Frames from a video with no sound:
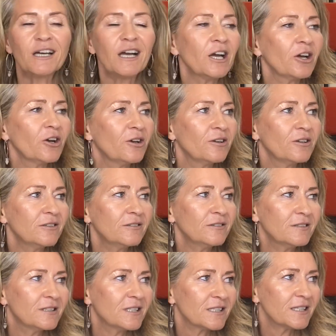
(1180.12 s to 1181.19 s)

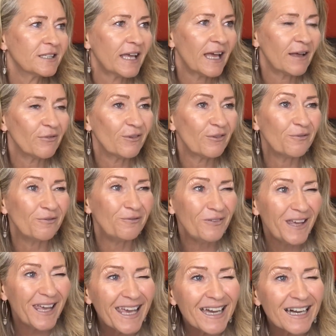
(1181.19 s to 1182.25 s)
doesn't have the
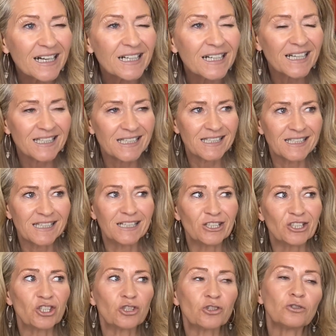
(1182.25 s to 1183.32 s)
fear as
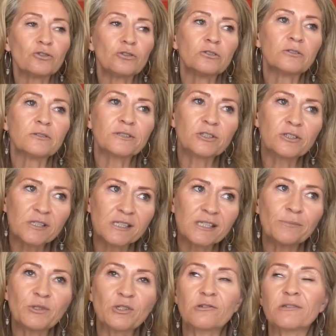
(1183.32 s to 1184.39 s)
such, or to
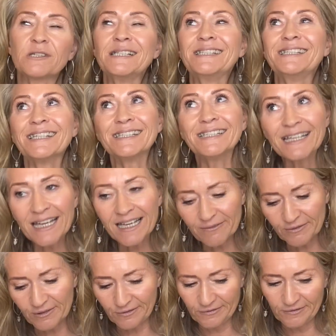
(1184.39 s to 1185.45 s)
some degree didn't
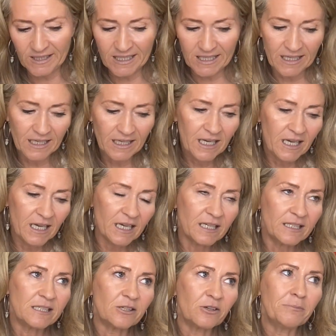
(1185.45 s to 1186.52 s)
have the fear,
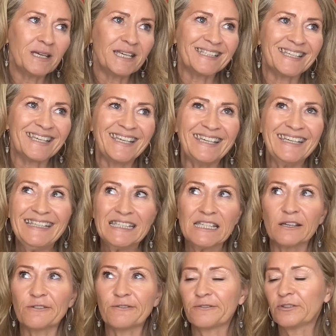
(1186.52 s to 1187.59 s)
and so makes it
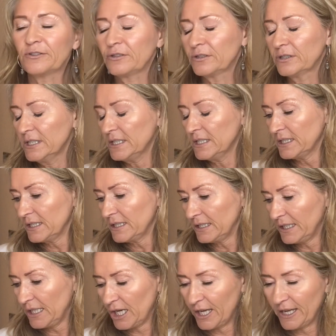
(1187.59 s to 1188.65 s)
easier for
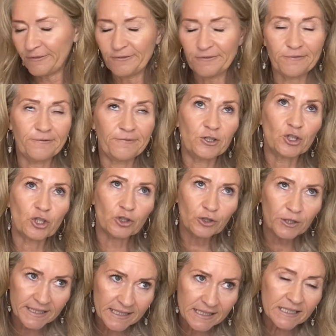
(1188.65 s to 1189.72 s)
life
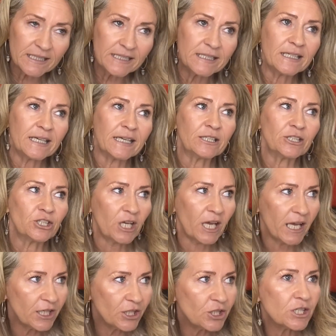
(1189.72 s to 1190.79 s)
choices and
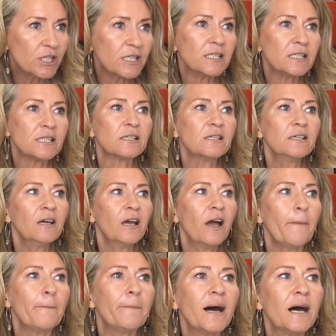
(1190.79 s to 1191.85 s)
changes.
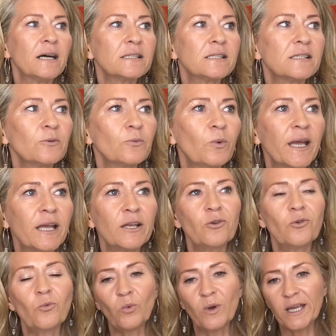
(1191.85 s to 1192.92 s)
But
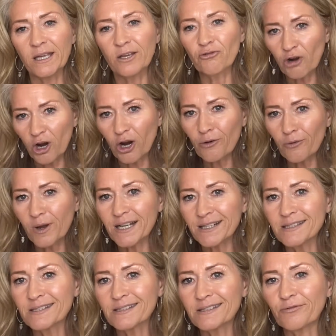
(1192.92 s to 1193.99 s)
when we grow
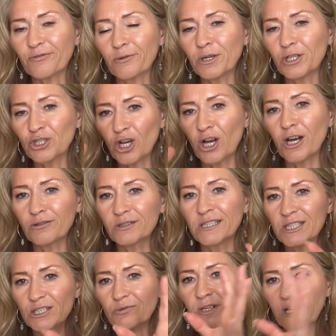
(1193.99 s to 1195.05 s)
as from a child
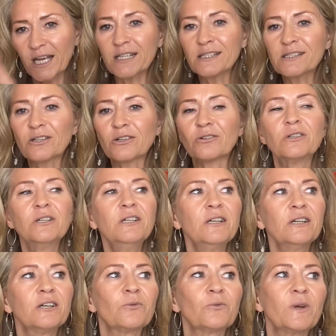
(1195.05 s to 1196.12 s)
into an adult,
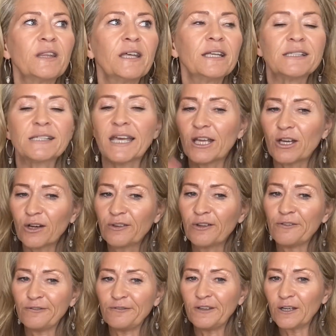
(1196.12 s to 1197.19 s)
we then take on the
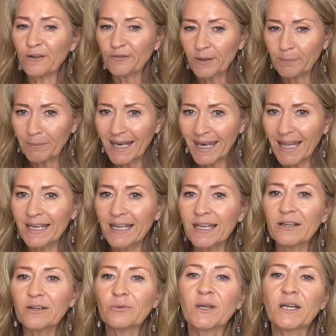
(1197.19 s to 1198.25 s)
fear of the
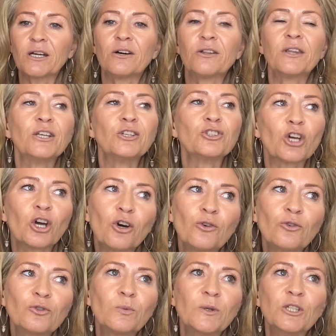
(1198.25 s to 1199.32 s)
planet. We are then
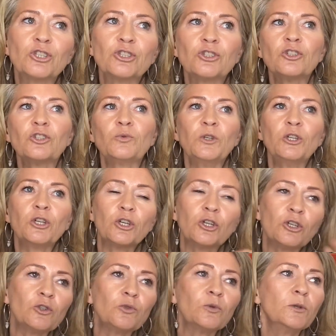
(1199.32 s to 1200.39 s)
told we should, we
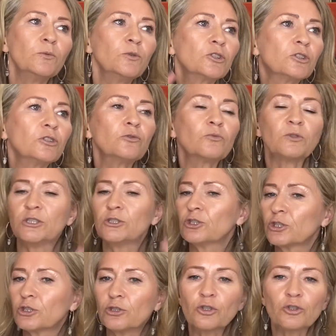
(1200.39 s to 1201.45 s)
could, we wouldn't, we
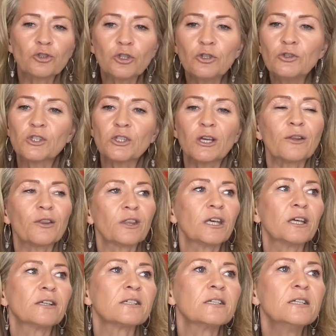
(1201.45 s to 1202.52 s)
should not do certain
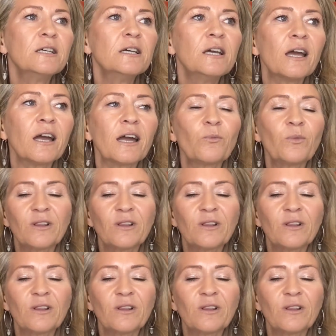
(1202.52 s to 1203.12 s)
things, and